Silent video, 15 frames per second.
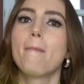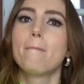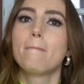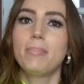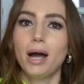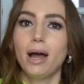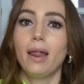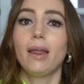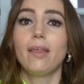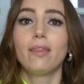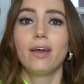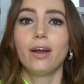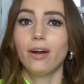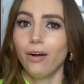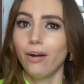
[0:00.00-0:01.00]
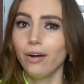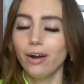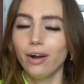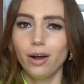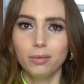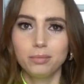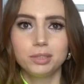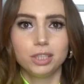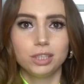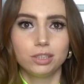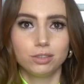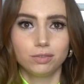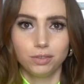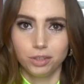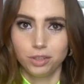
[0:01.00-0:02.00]
but there are
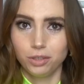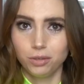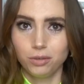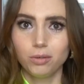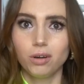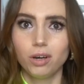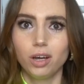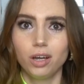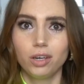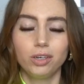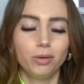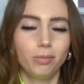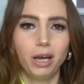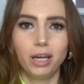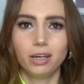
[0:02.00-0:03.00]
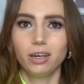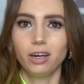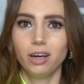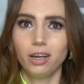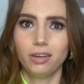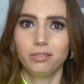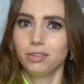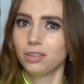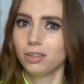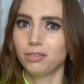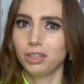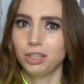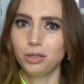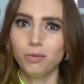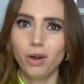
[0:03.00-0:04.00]
options for you no matter if you live
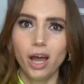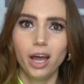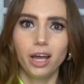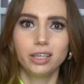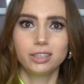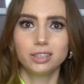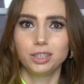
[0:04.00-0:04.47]
in the US,